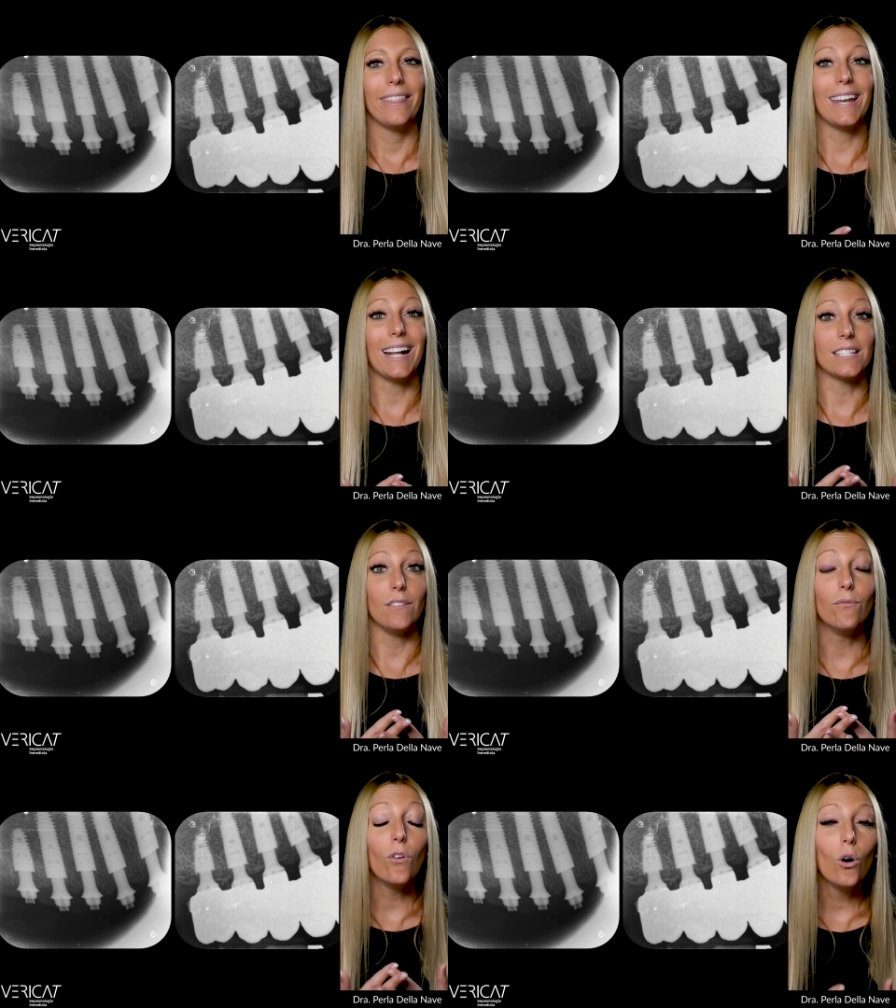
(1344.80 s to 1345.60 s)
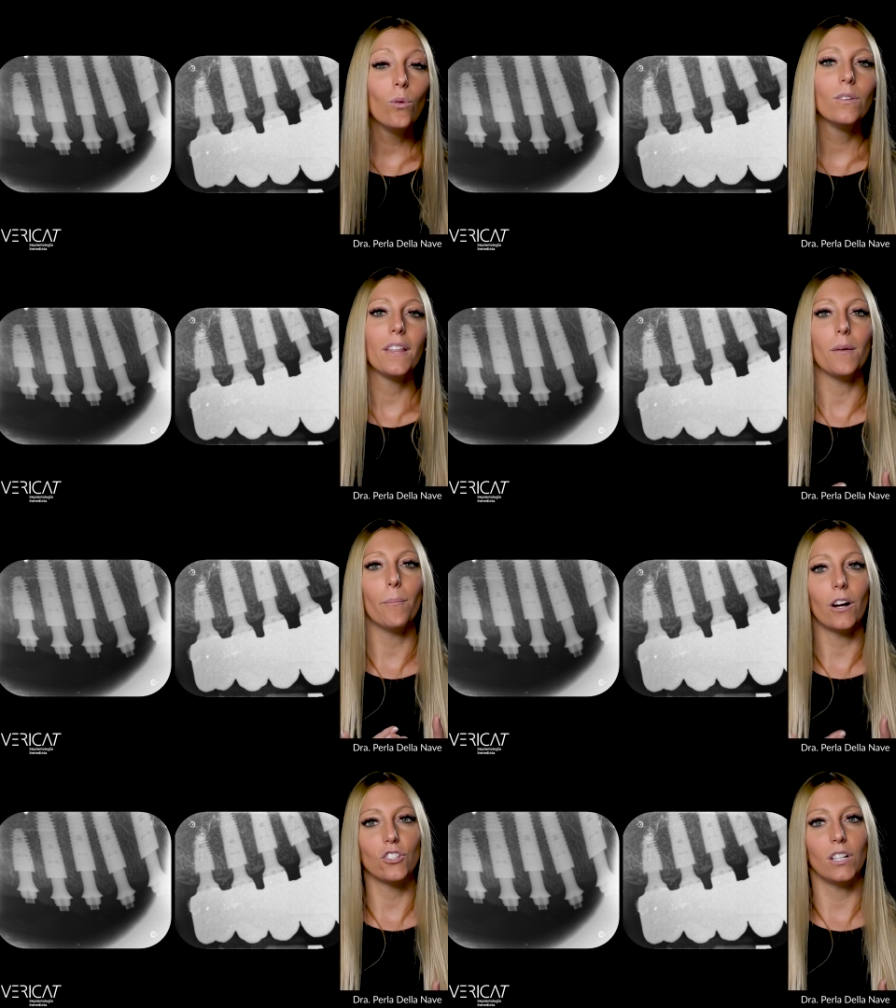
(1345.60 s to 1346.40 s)
that has involved the
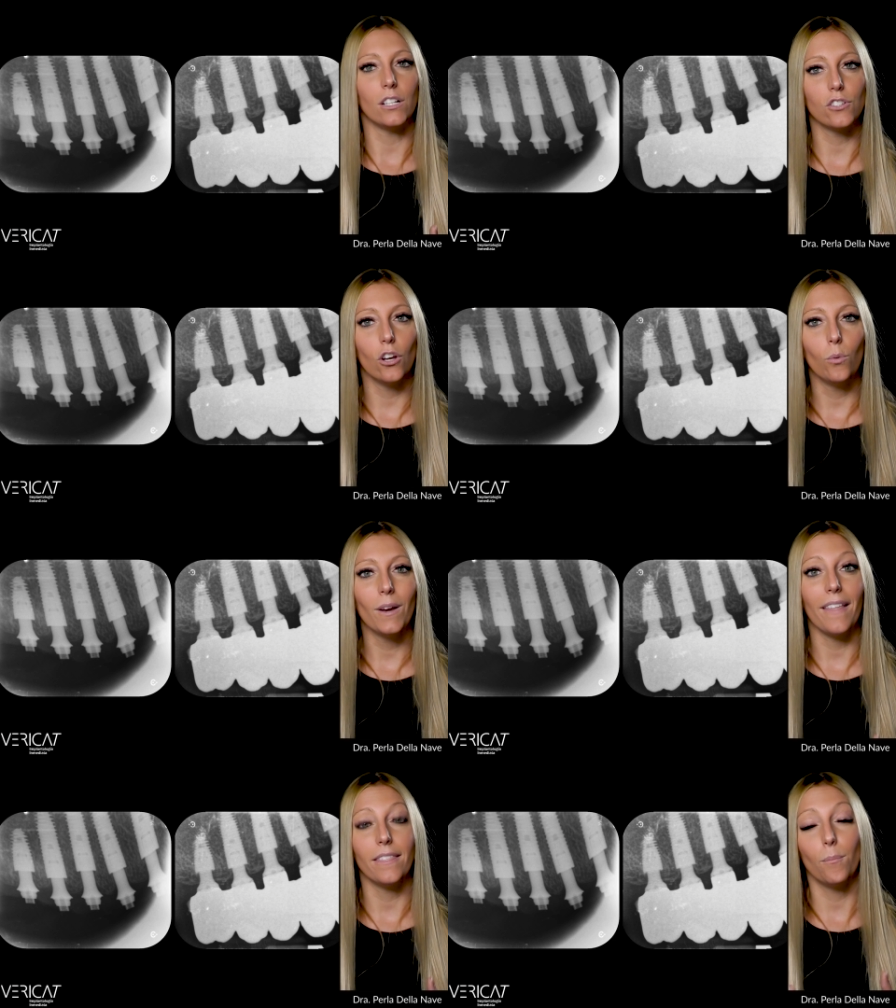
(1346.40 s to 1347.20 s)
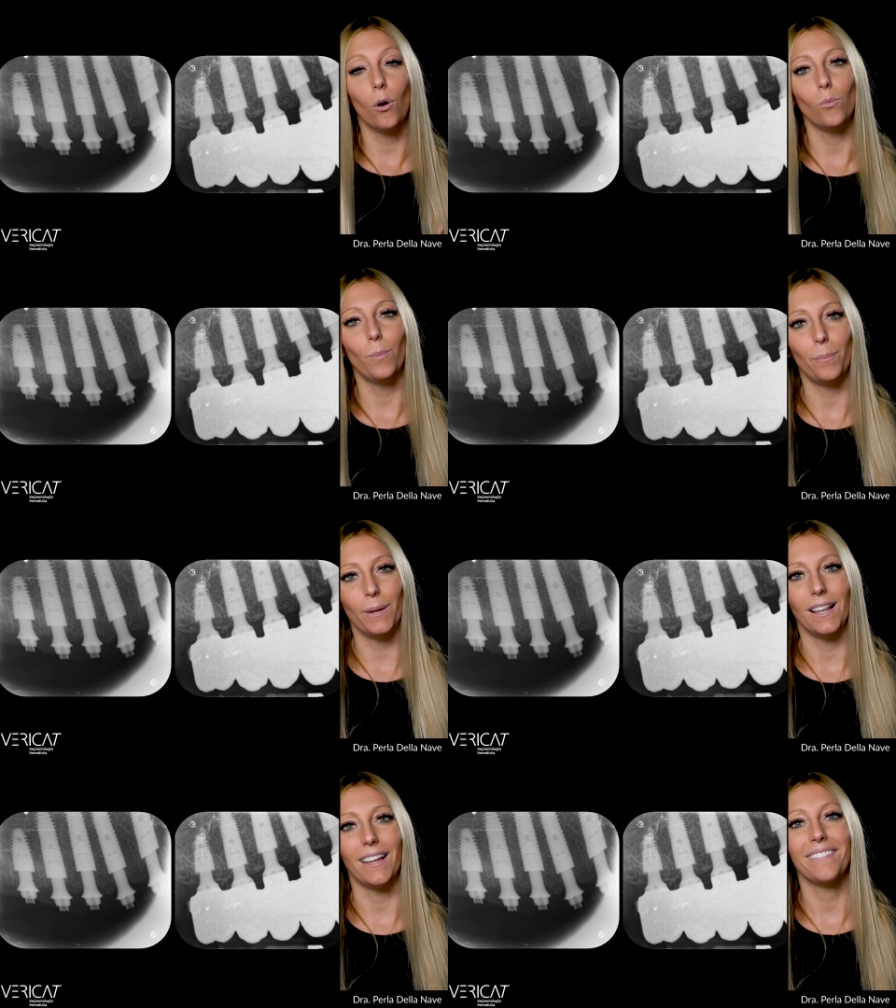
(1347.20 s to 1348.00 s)
marginal zone and the bone
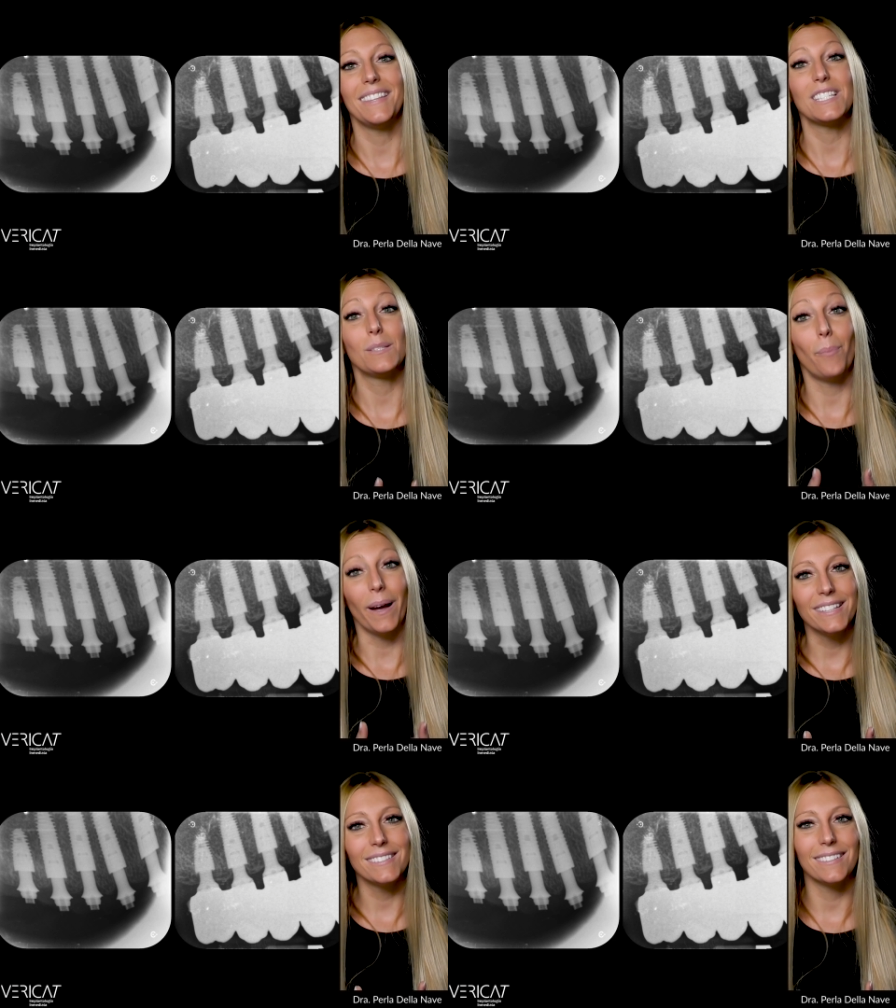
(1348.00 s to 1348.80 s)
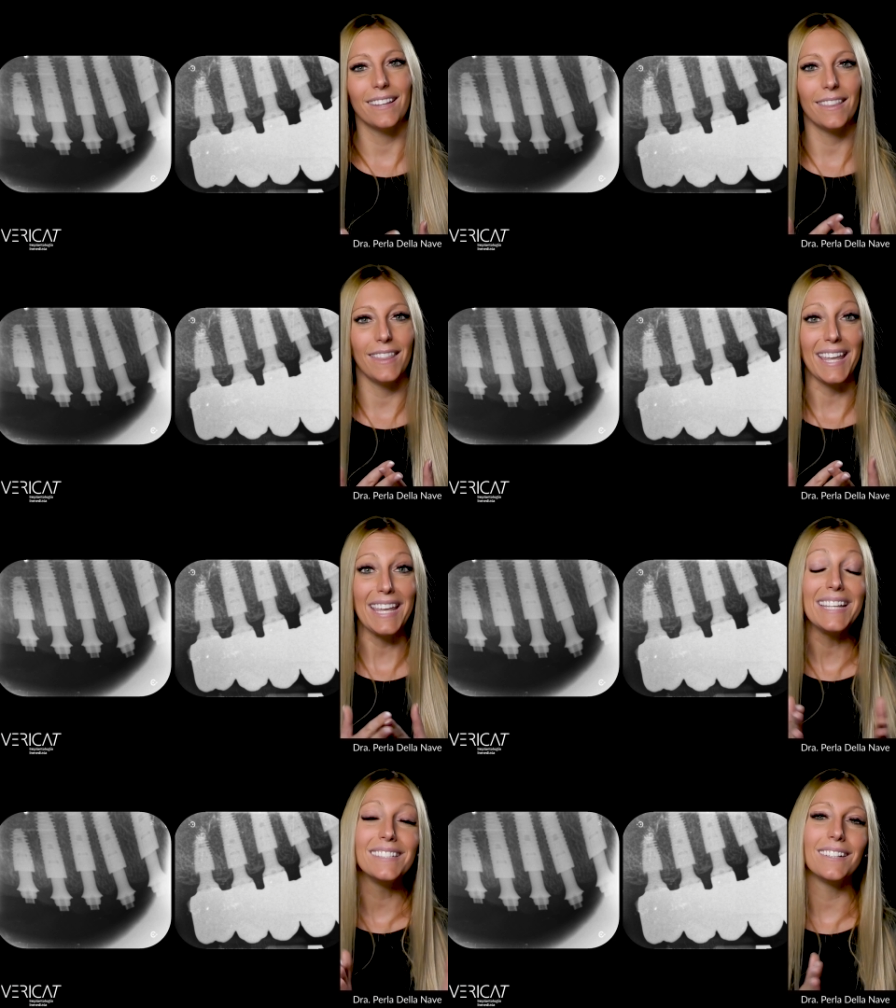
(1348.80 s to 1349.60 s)
papilla, despite the
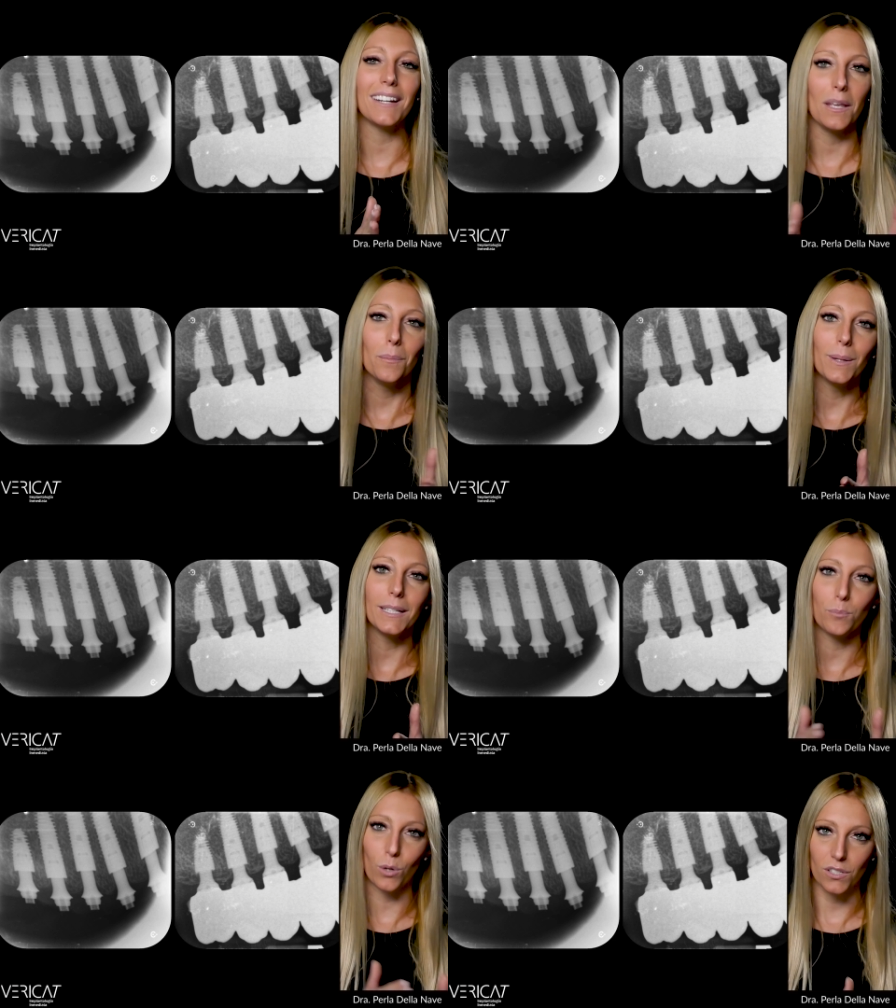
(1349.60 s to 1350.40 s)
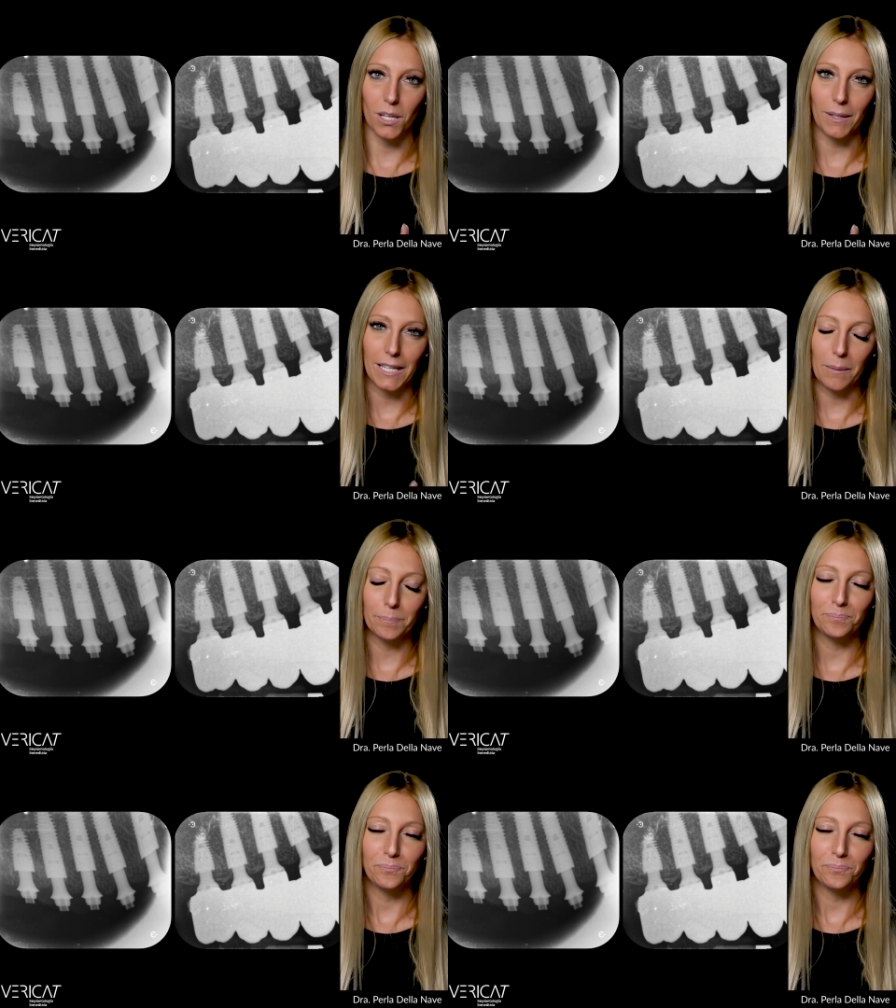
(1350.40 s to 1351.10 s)
inter-implant proximity.